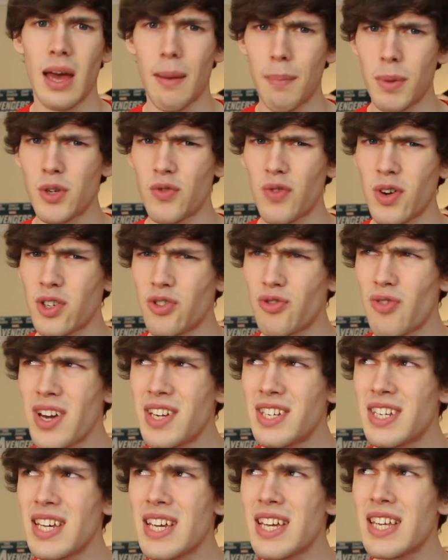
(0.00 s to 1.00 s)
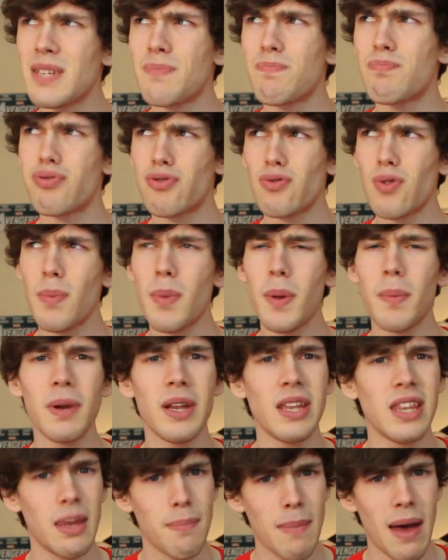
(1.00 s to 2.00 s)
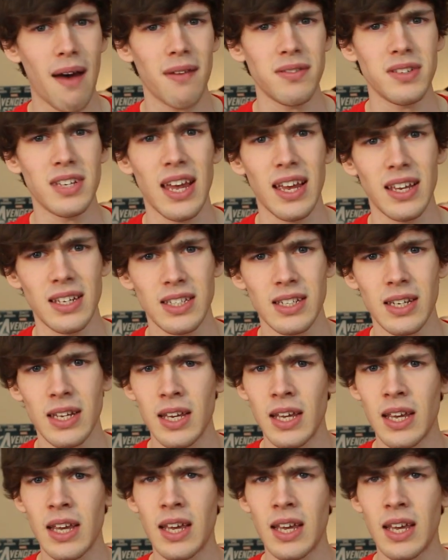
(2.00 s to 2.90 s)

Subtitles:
most frustrating is probably the amount of takes